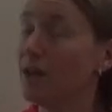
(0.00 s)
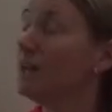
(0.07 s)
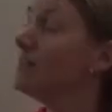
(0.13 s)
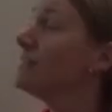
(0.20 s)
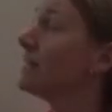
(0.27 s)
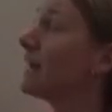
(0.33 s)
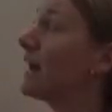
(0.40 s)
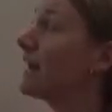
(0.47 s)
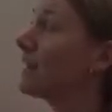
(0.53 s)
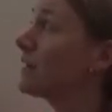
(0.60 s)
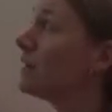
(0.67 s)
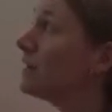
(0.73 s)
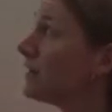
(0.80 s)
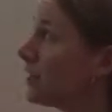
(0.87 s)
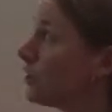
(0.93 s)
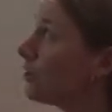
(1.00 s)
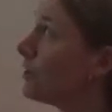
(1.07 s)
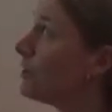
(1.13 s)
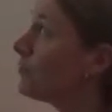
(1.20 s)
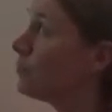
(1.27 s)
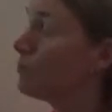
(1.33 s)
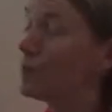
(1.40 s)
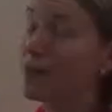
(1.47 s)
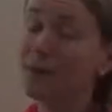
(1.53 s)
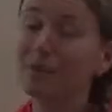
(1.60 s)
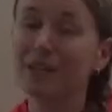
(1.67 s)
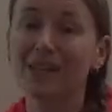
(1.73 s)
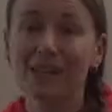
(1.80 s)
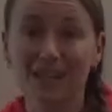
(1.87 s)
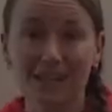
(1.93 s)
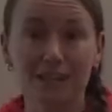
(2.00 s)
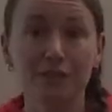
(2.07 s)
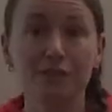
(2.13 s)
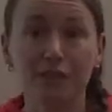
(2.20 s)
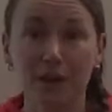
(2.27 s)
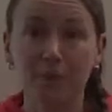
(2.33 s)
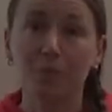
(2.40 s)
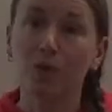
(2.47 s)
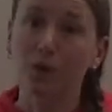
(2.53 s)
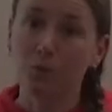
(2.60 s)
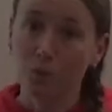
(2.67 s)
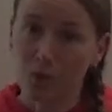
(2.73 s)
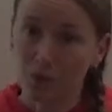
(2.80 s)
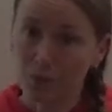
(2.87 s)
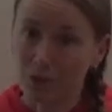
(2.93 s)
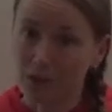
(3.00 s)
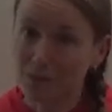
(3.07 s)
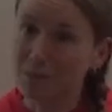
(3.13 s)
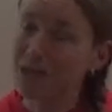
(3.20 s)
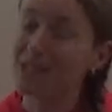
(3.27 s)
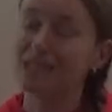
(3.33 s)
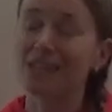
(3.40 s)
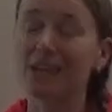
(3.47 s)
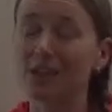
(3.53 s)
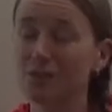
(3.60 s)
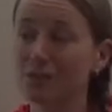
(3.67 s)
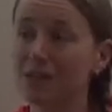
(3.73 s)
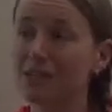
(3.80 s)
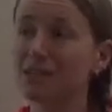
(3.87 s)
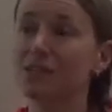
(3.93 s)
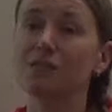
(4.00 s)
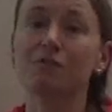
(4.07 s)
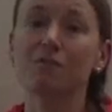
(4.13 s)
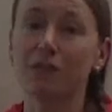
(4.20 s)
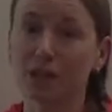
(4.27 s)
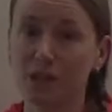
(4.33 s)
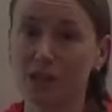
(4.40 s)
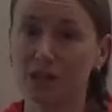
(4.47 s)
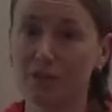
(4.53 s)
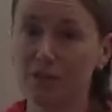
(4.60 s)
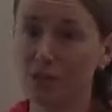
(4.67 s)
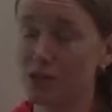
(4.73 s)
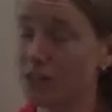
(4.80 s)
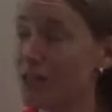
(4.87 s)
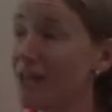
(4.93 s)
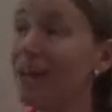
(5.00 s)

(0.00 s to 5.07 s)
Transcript: to kind of clear up what I'm going to end 5.1 with, because otherwise it's very confusing.